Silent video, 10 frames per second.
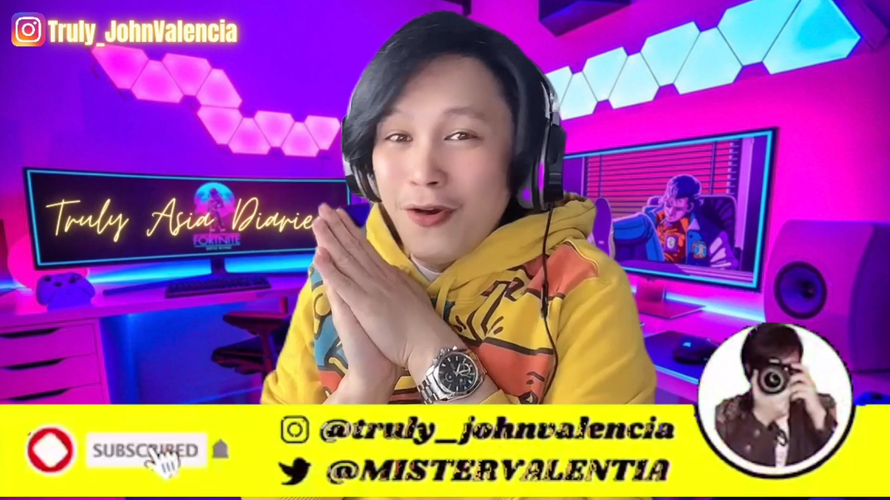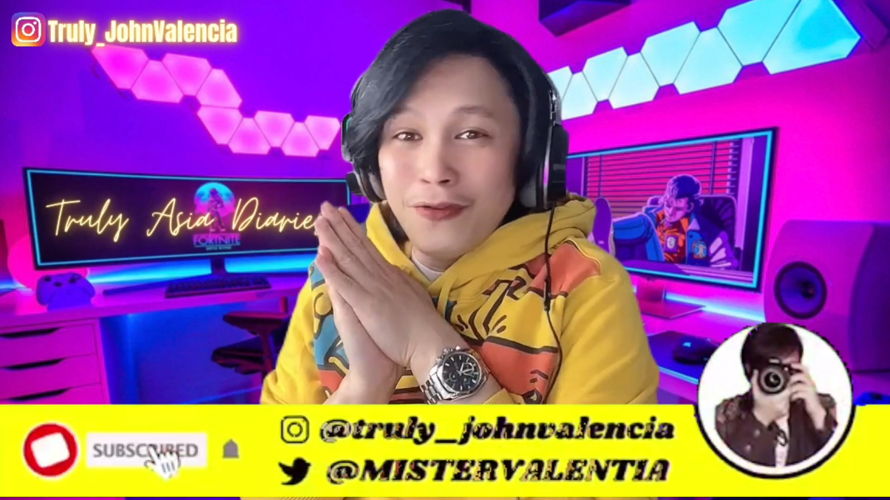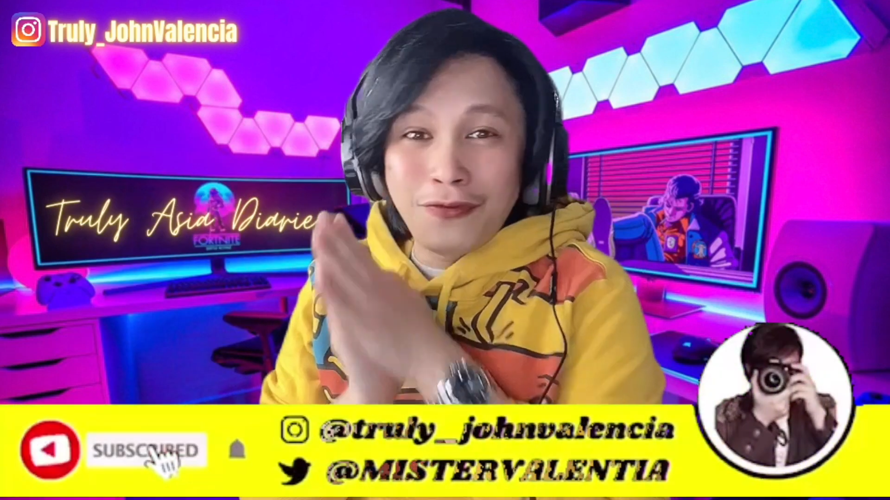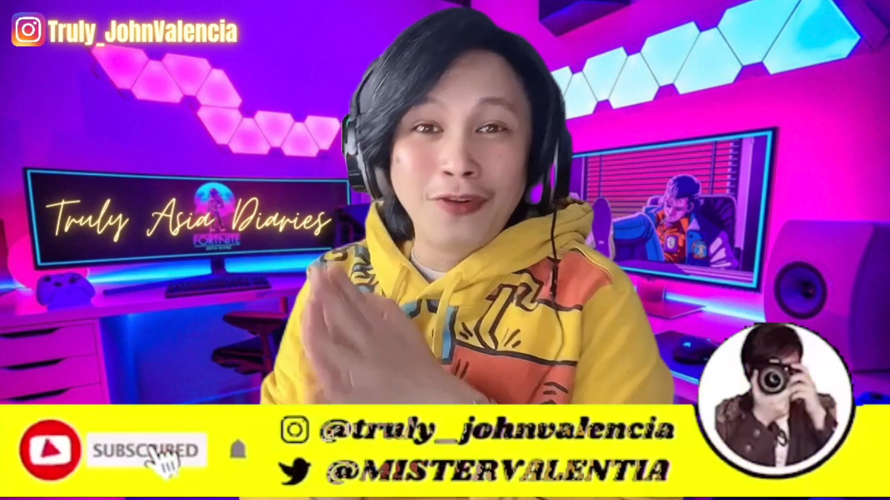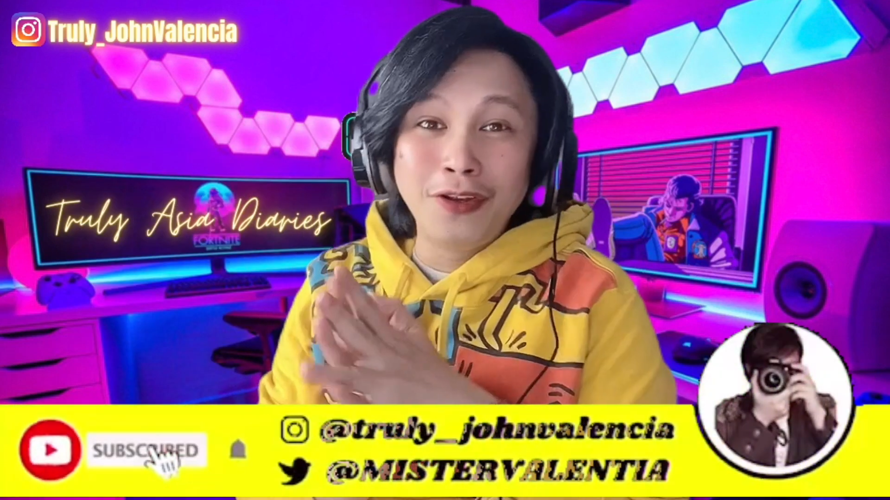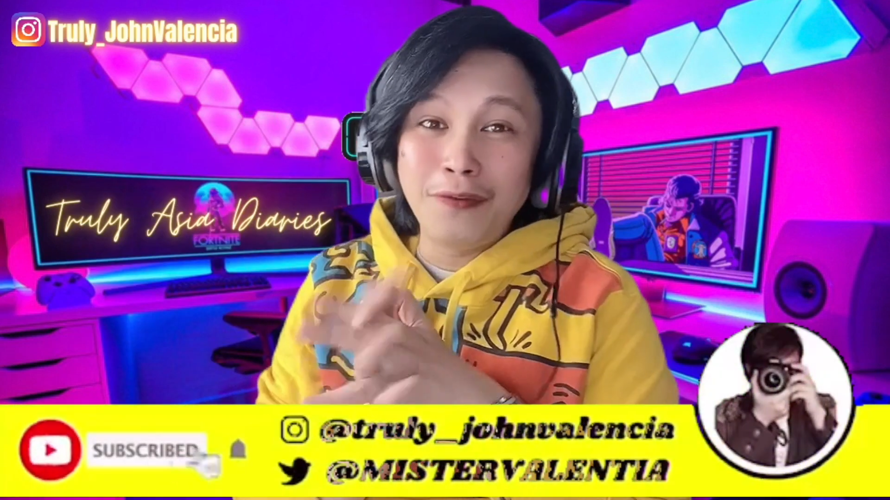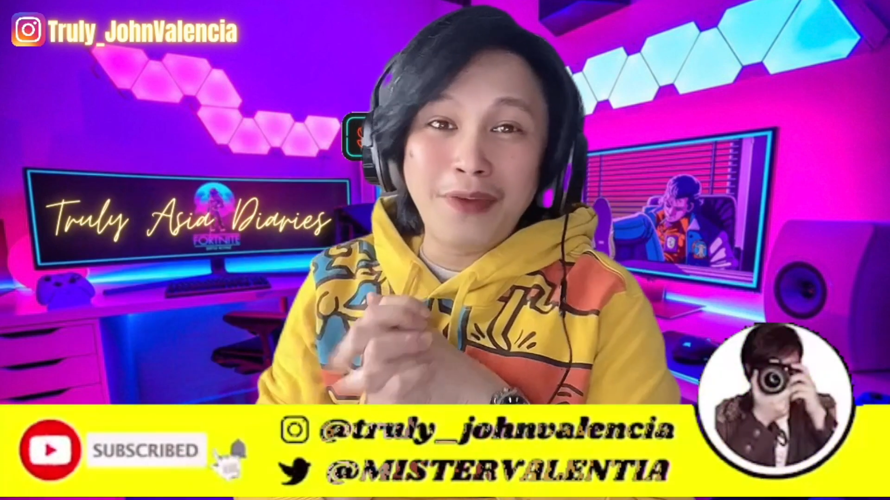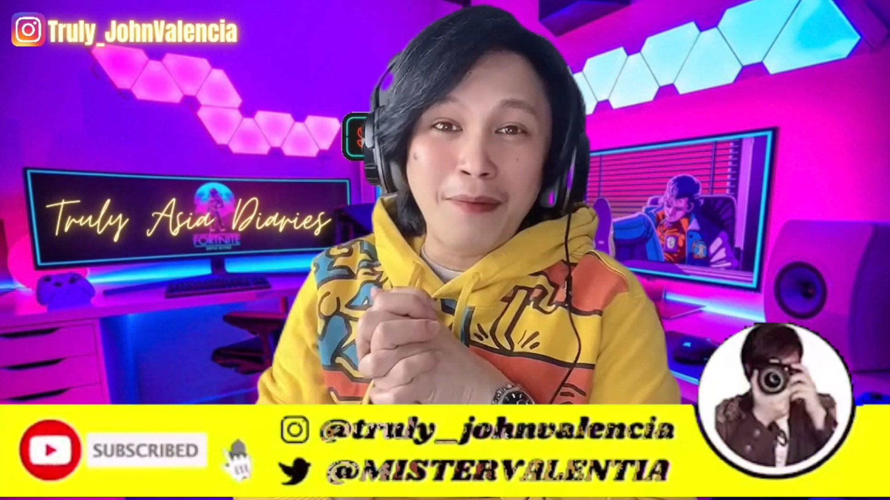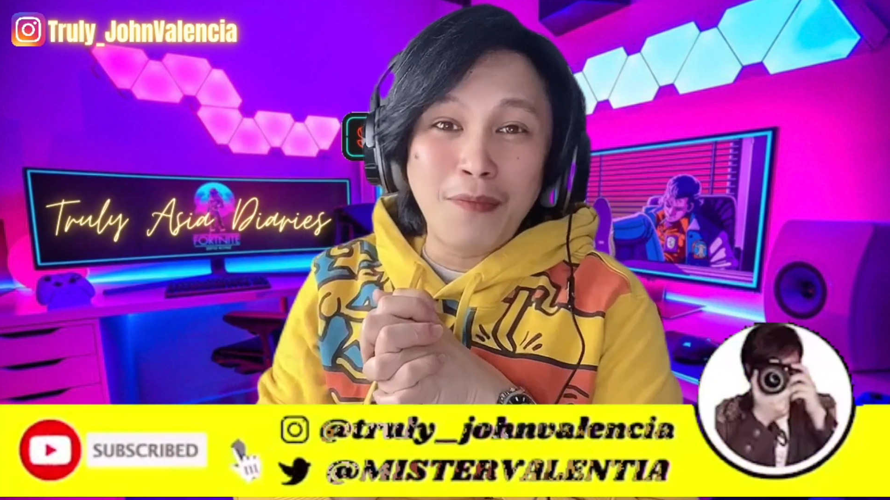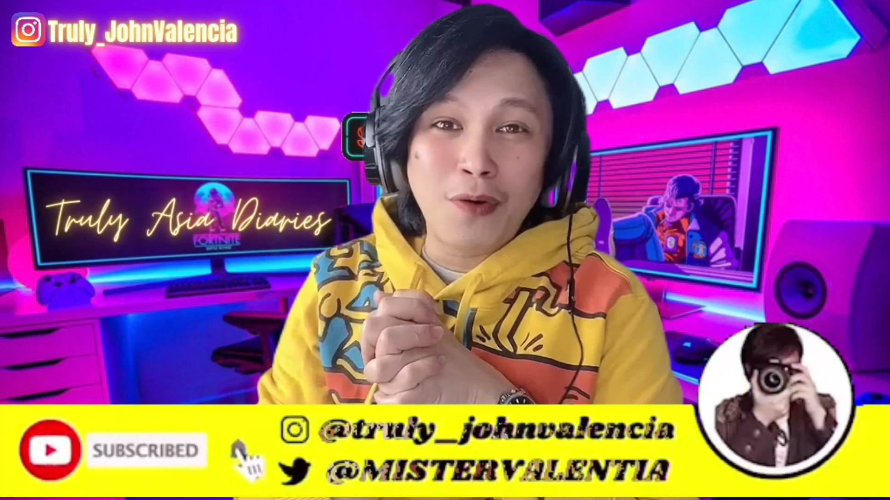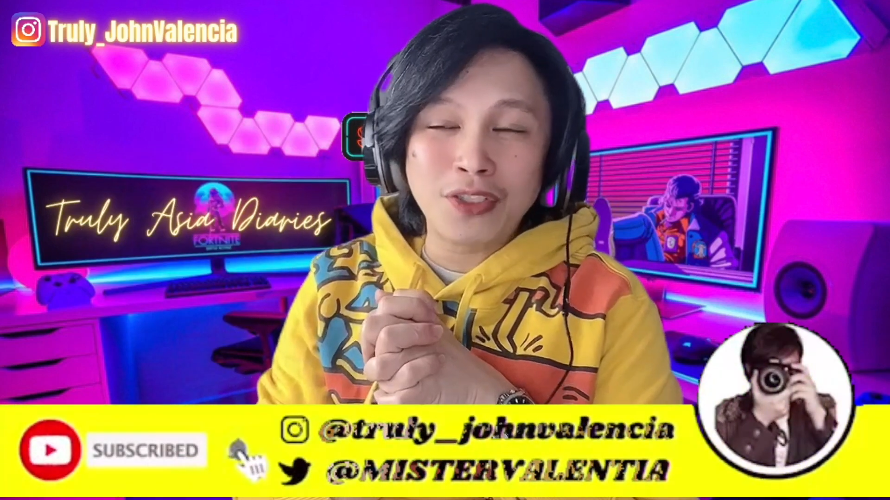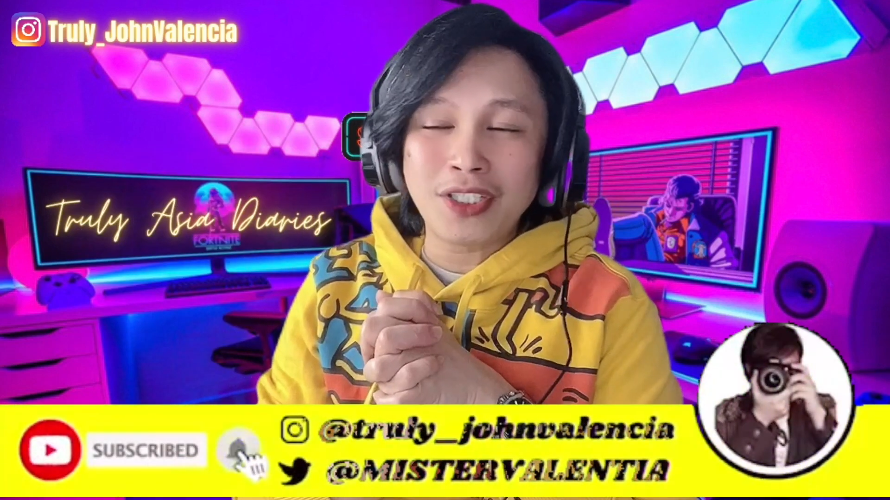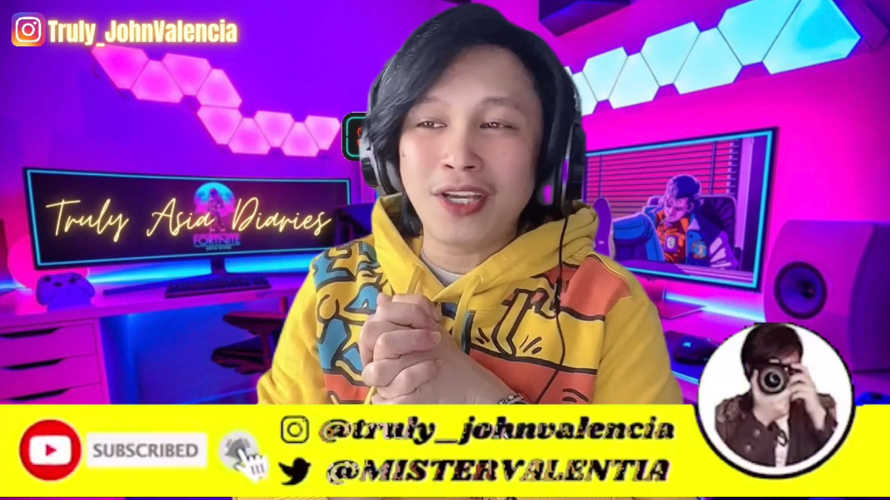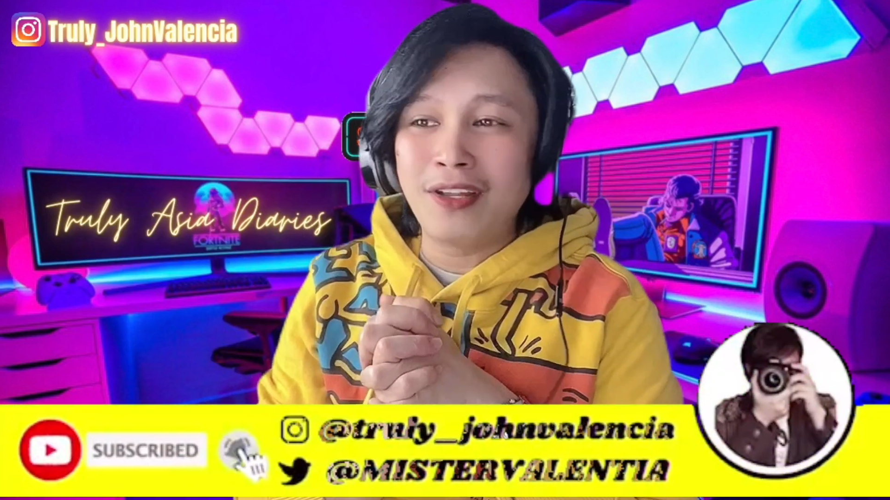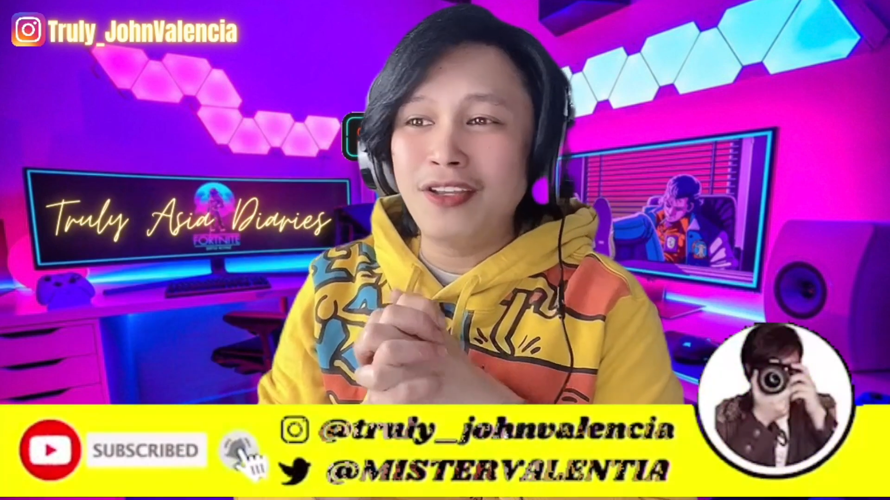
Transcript: full of emotion.